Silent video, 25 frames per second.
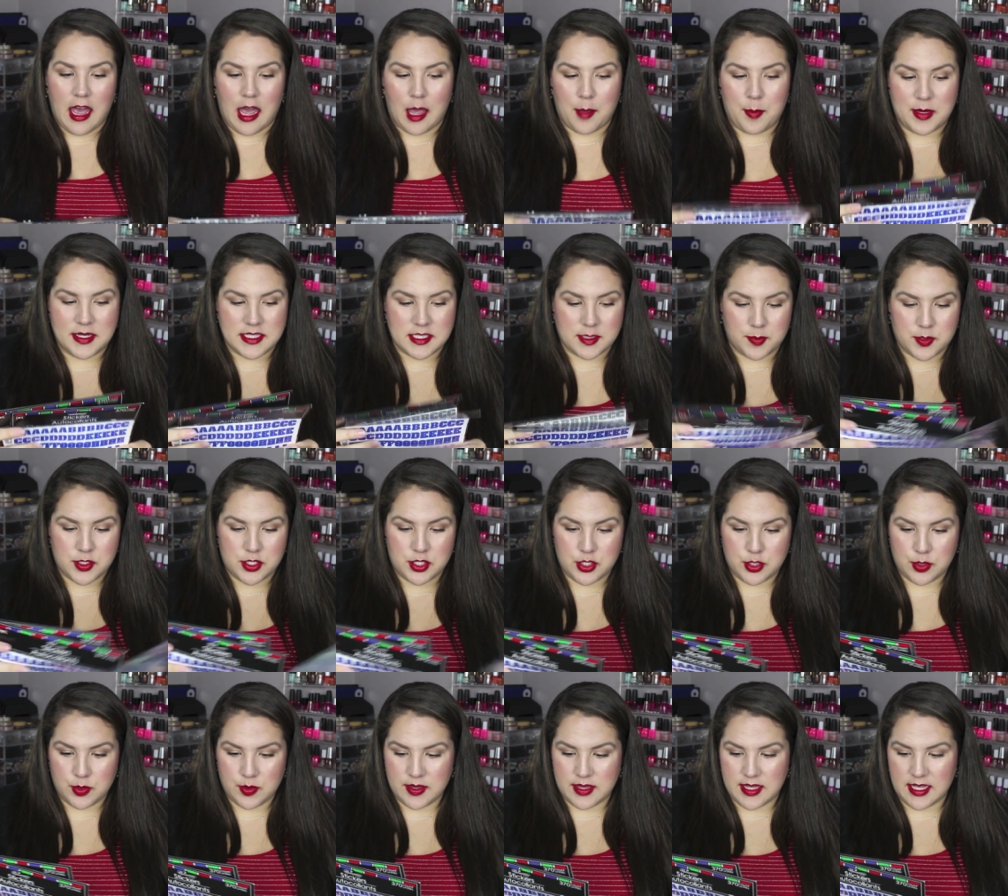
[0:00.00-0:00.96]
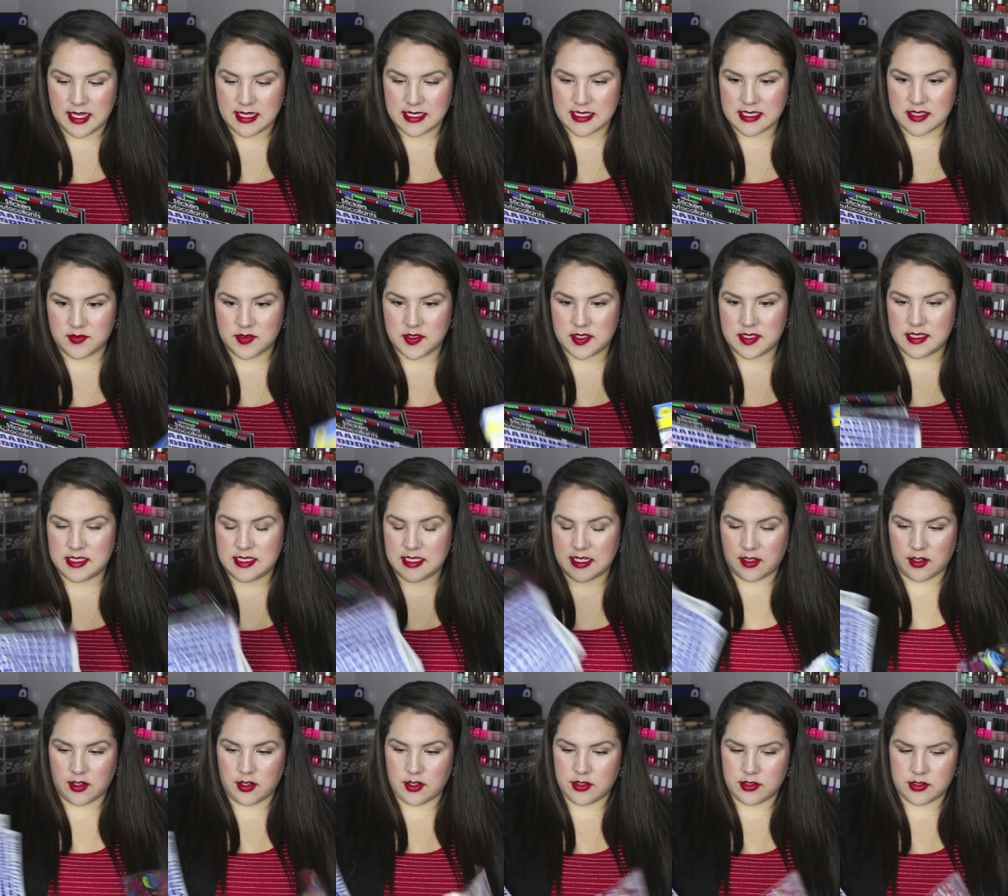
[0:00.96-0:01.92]
I picked up two things of
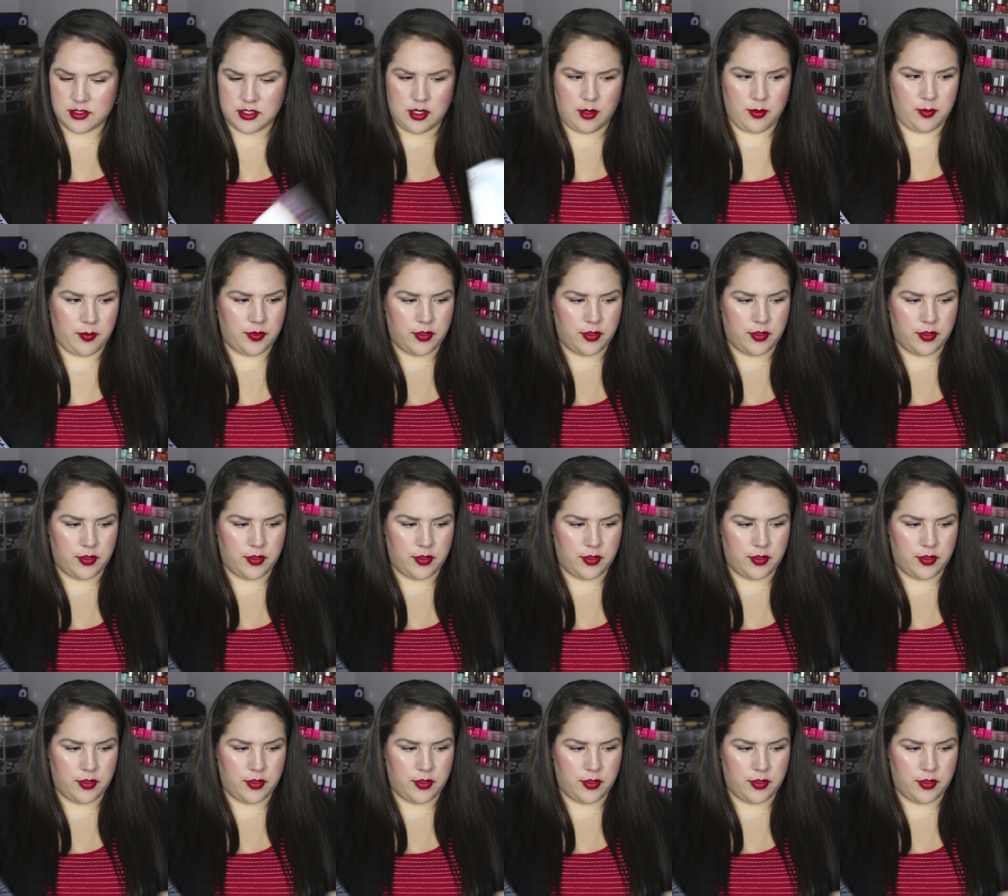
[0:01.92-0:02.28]
stickers, nope,